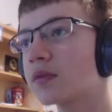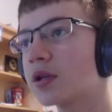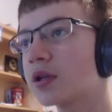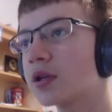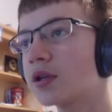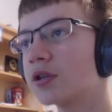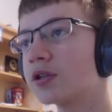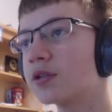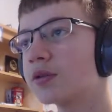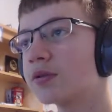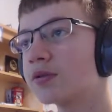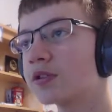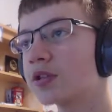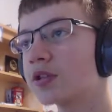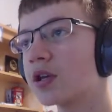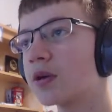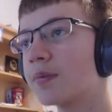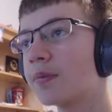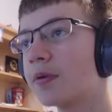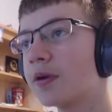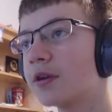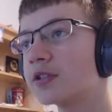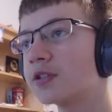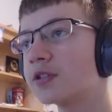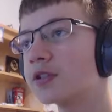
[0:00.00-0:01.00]
So we're just going to
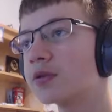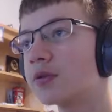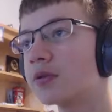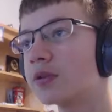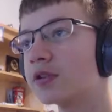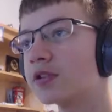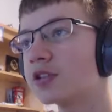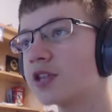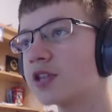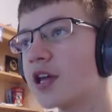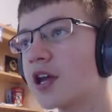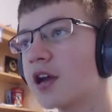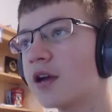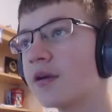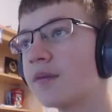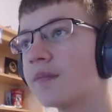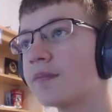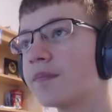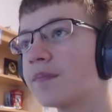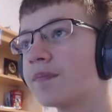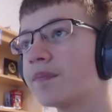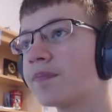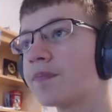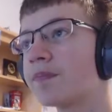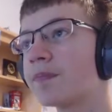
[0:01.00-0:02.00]
place an orange there,
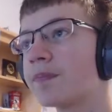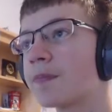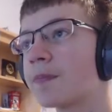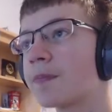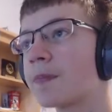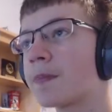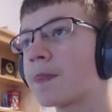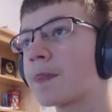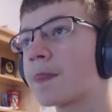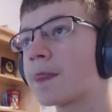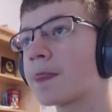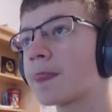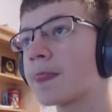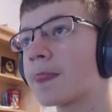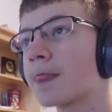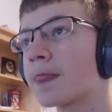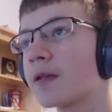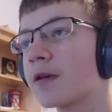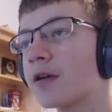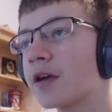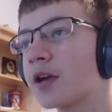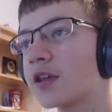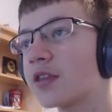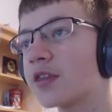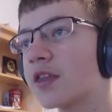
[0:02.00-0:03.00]

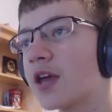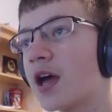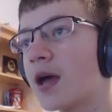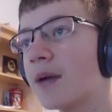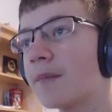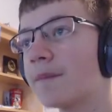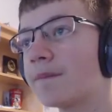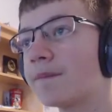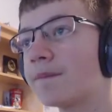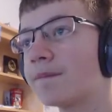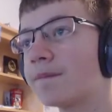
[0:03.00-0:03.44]
like that.